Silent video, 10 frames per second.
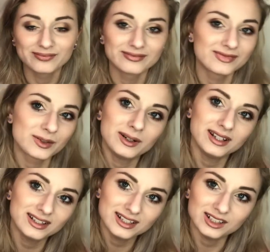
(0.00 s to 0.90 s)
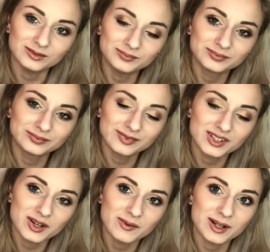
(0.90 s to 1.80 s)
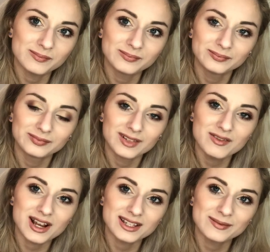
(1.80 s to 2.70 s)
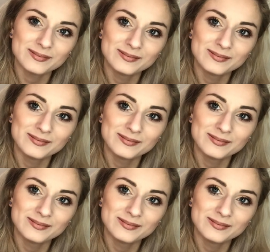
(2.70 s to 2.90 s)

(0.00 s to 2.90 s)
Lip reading: That's what I like to do. So anyway, love you guys.